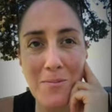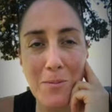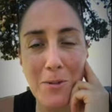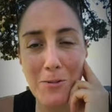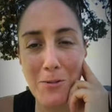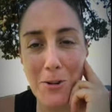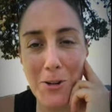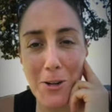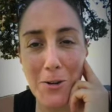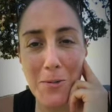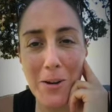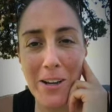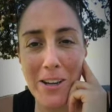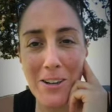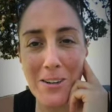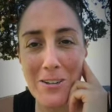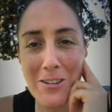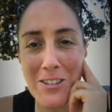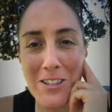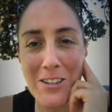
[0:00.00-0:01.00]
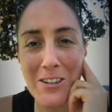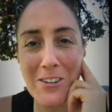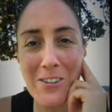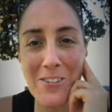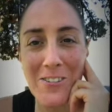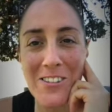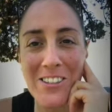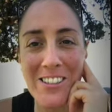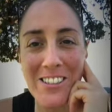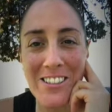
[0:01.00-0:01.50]
before you wreck yourself,
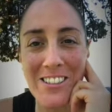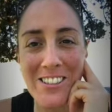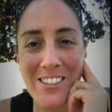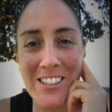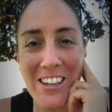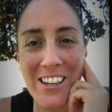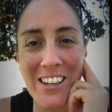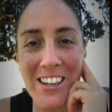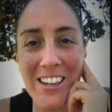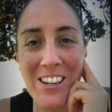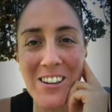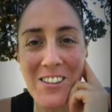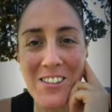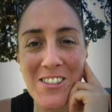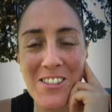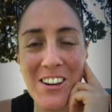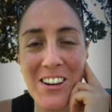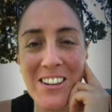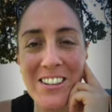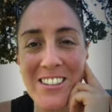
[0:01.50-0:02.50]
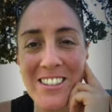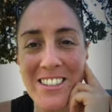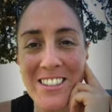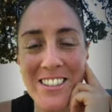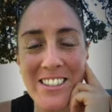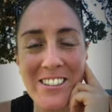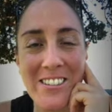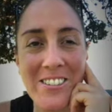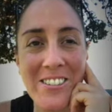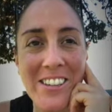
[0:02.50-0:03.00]
checking your
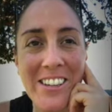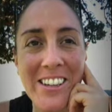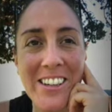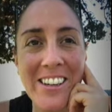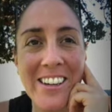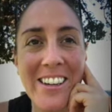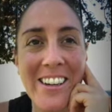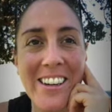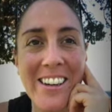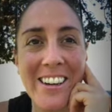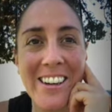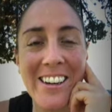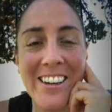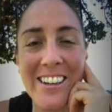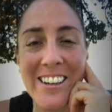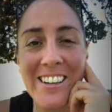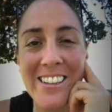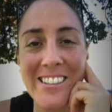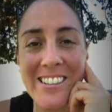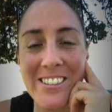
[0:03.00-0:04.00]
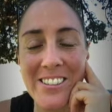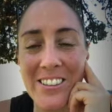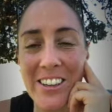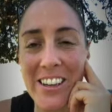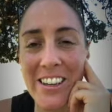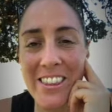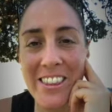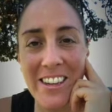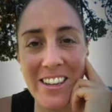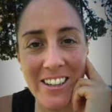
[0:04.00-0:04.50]
thoughts. So
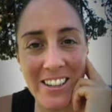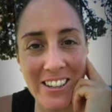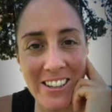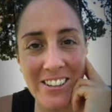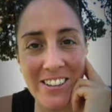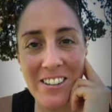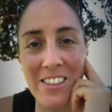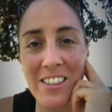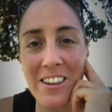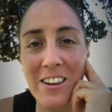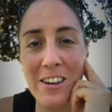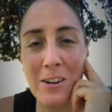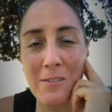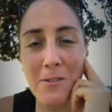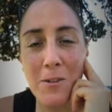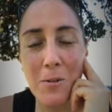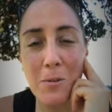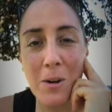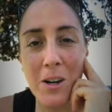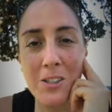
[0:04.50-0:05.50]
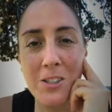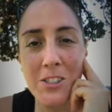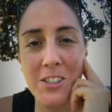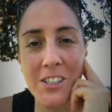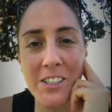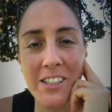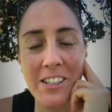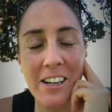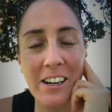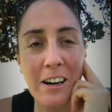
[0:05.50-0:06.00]
yeah, thank you for
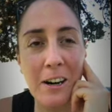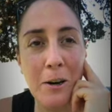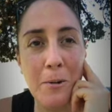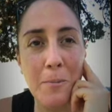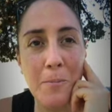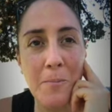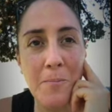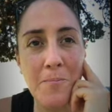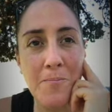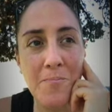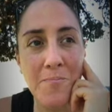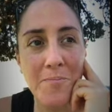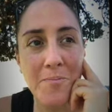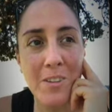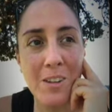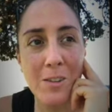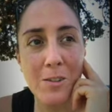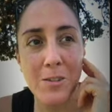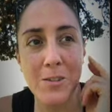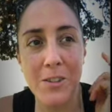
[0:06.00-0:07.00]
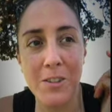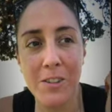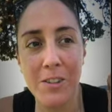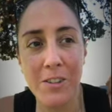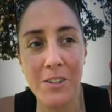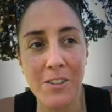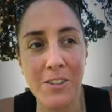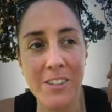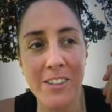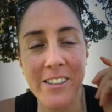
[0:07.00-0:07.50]
watching. Learned a
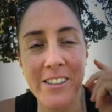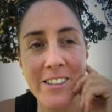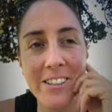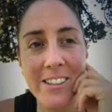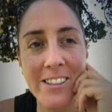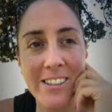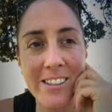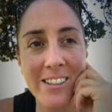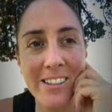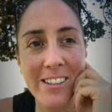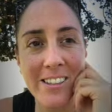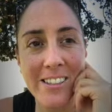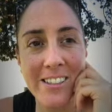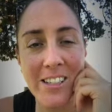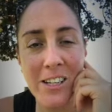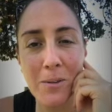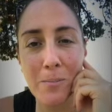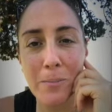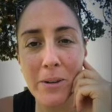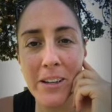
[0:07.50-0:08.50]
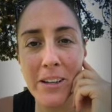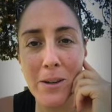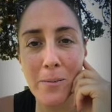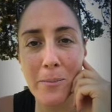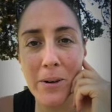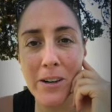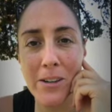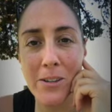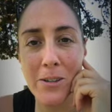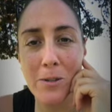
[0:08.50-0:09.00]
little tidbit
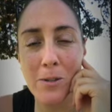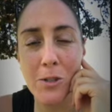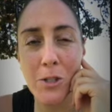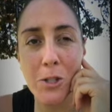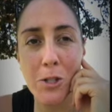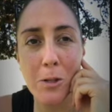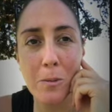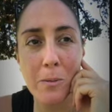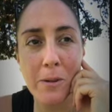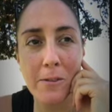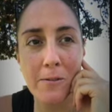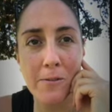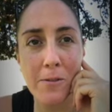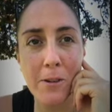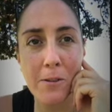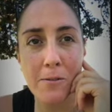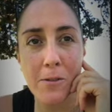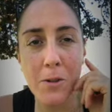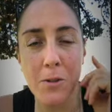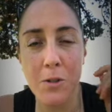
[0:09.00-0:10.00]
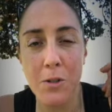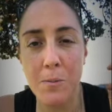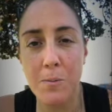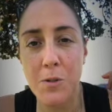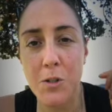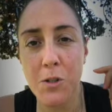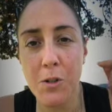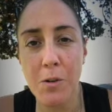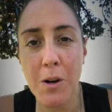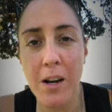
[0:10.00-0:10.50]
about YouTube. If you
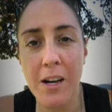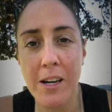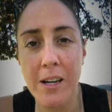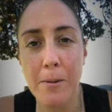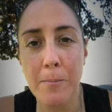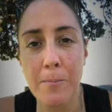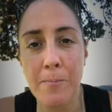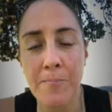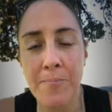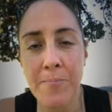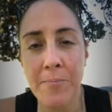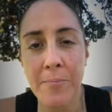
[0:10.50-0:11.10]
subscribe,